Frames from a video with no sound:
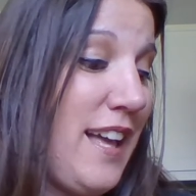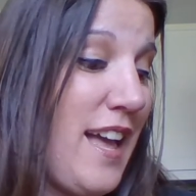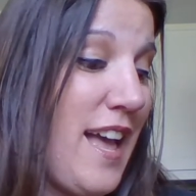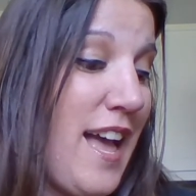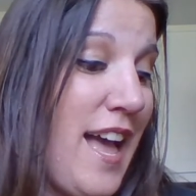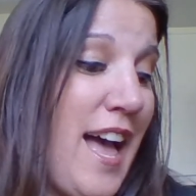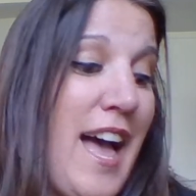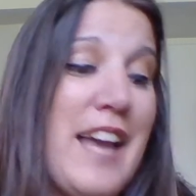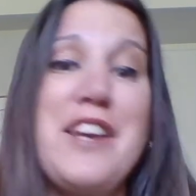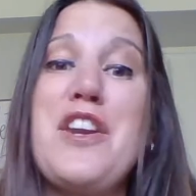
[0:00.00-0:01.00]

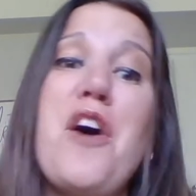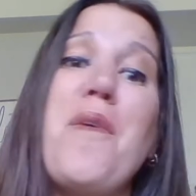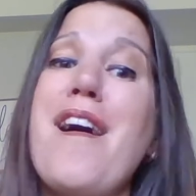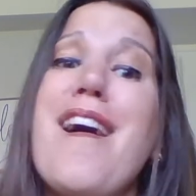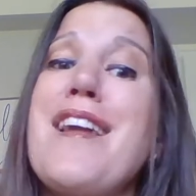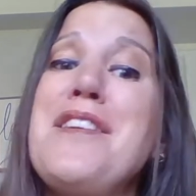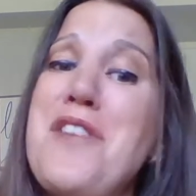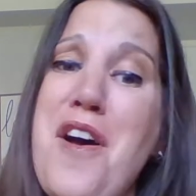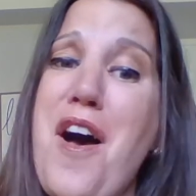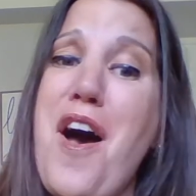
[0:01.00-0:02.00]
And no
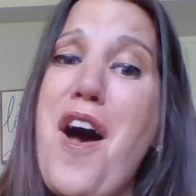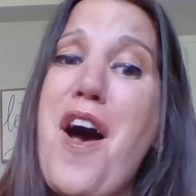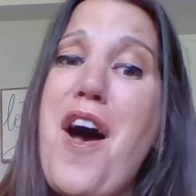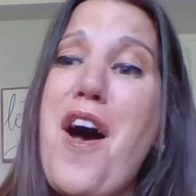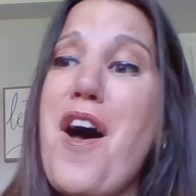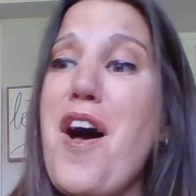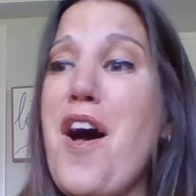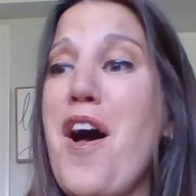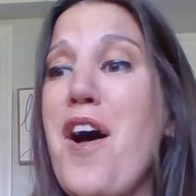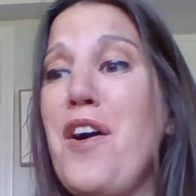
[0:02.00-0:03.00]
one
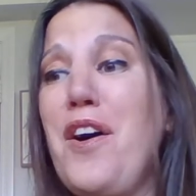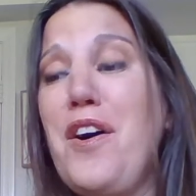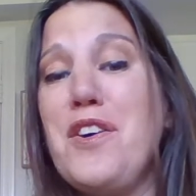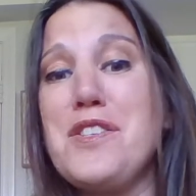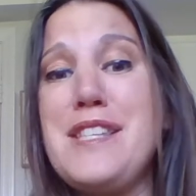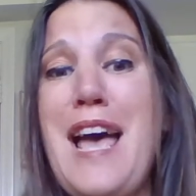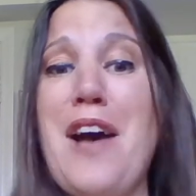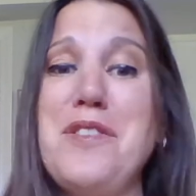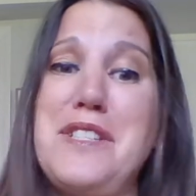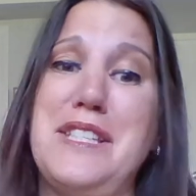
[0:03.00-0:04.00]
knows
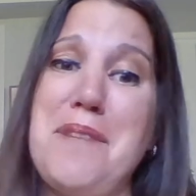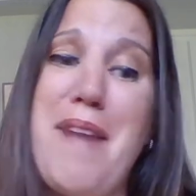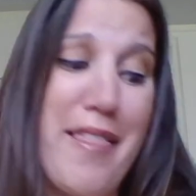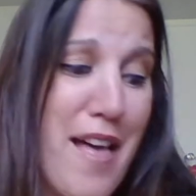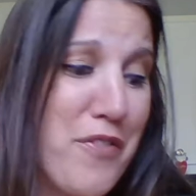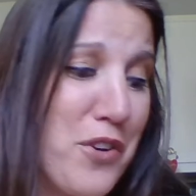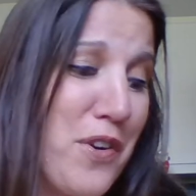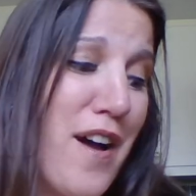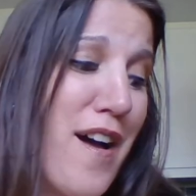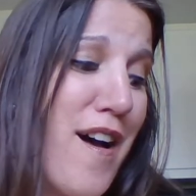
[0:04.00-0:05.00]
how deep my
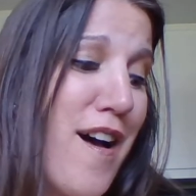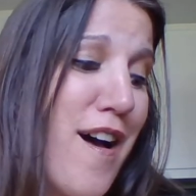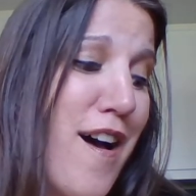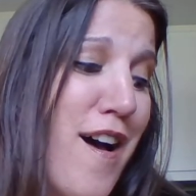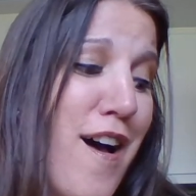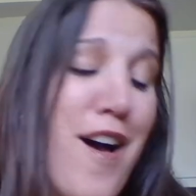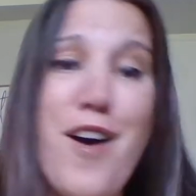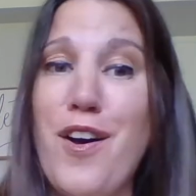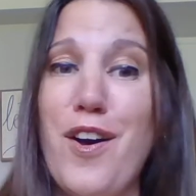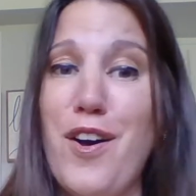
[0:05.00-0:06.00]

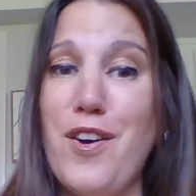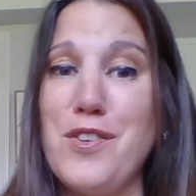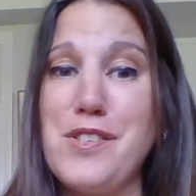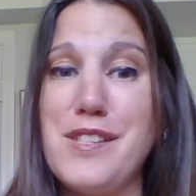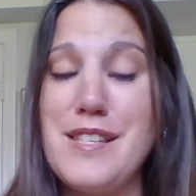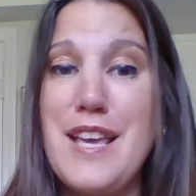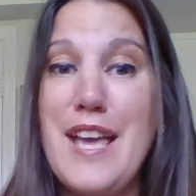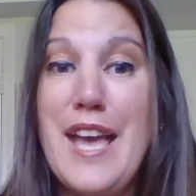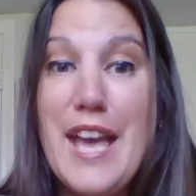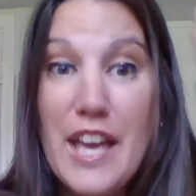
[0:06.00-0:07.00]
love grows.
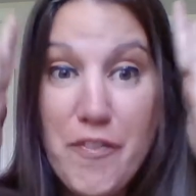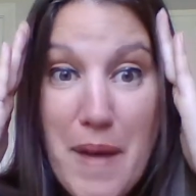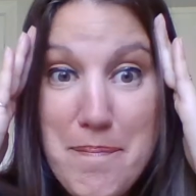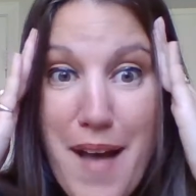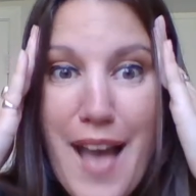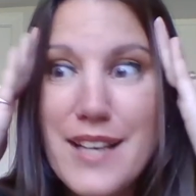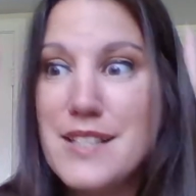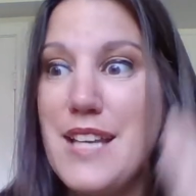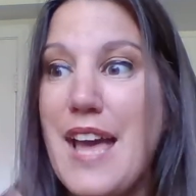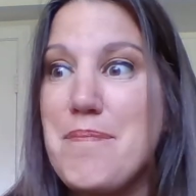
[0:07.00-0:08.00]
If my
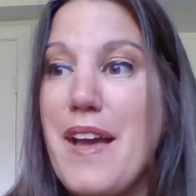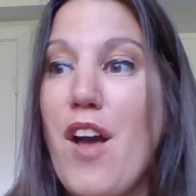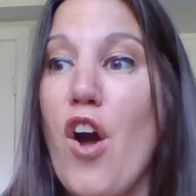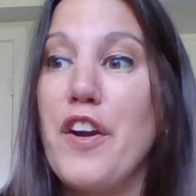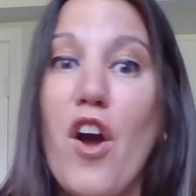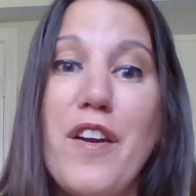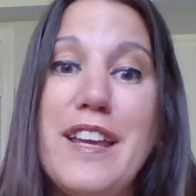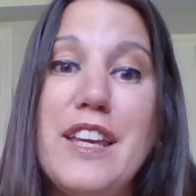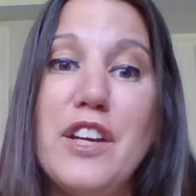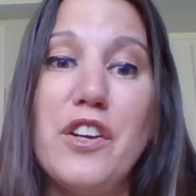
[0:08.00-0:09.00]
mind and my heart are
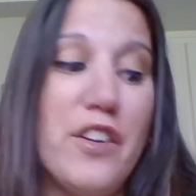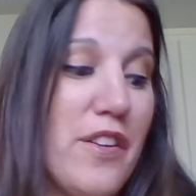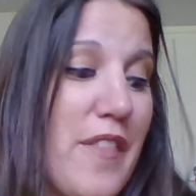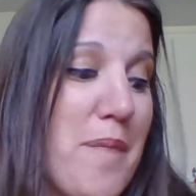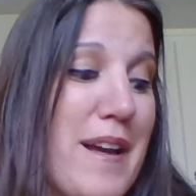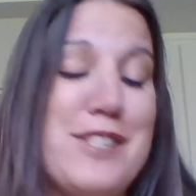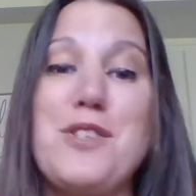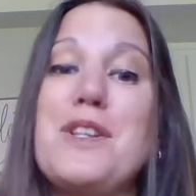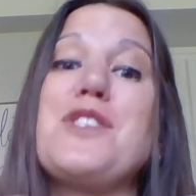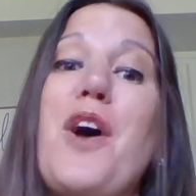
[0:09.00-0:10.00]
here, then my
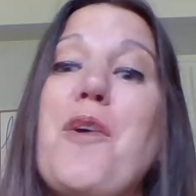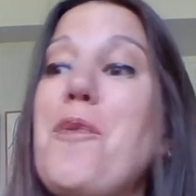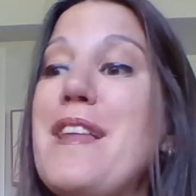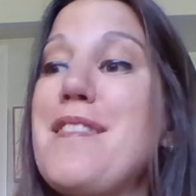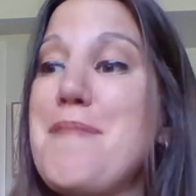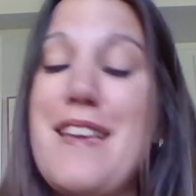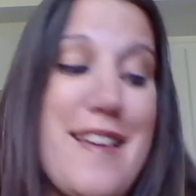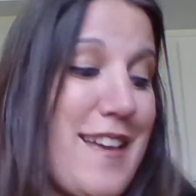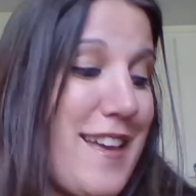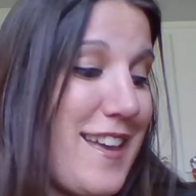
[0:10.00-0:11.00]
students are with
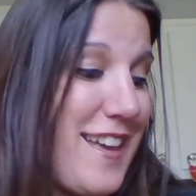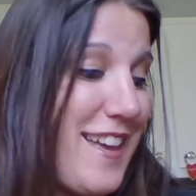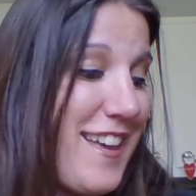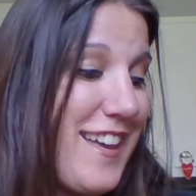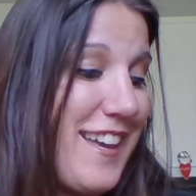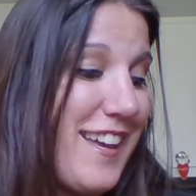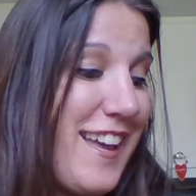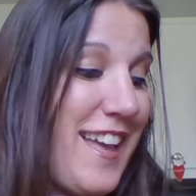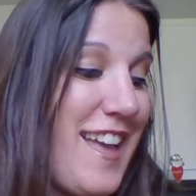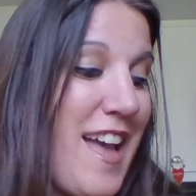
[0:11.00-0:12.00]
me.
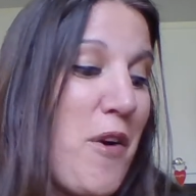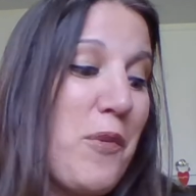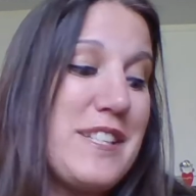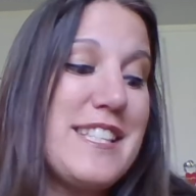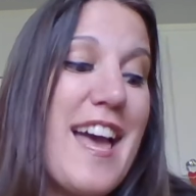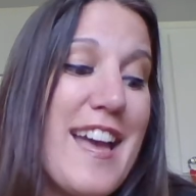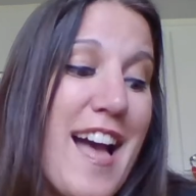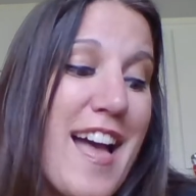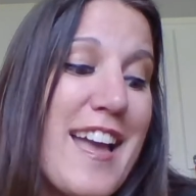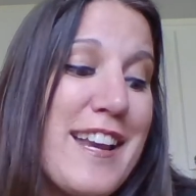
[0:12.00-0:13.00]
The day
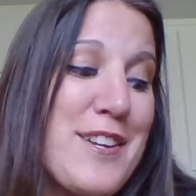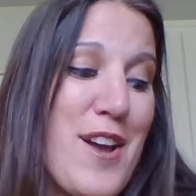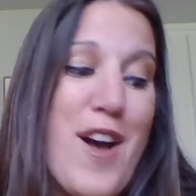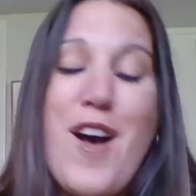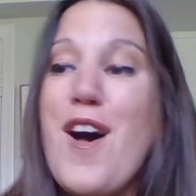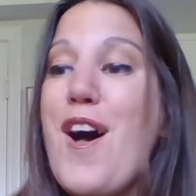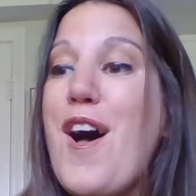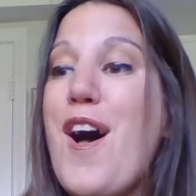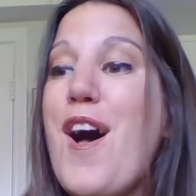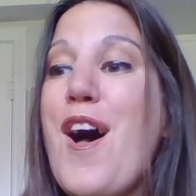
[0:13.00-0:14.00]
I
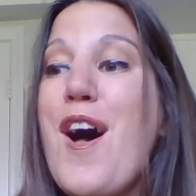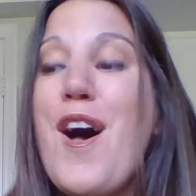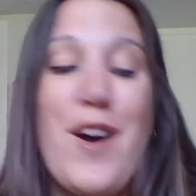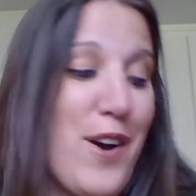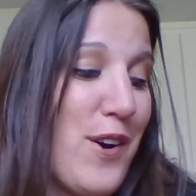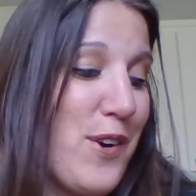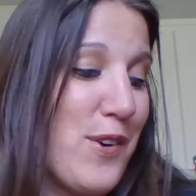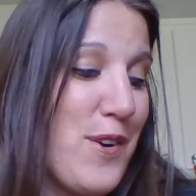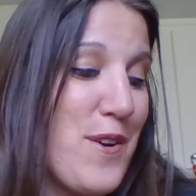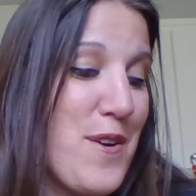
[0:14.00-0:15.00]
know.